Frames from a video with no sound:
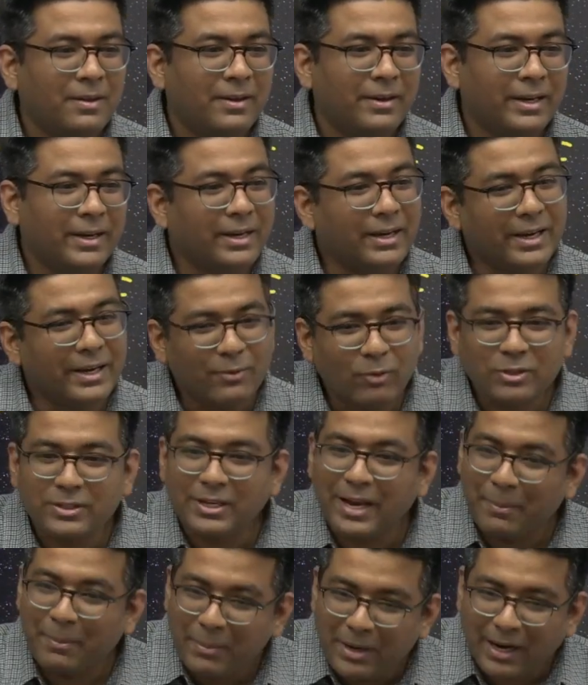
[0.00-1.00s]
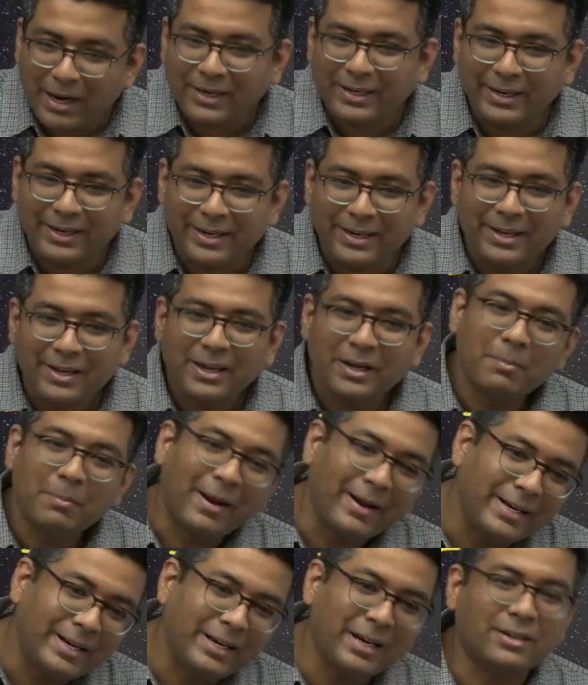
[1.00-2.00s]
He was abducted by the
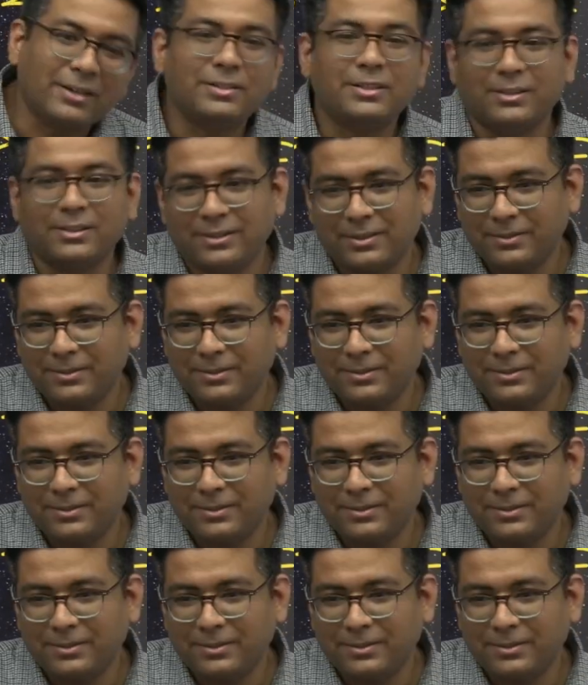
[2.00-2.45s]
Naxals.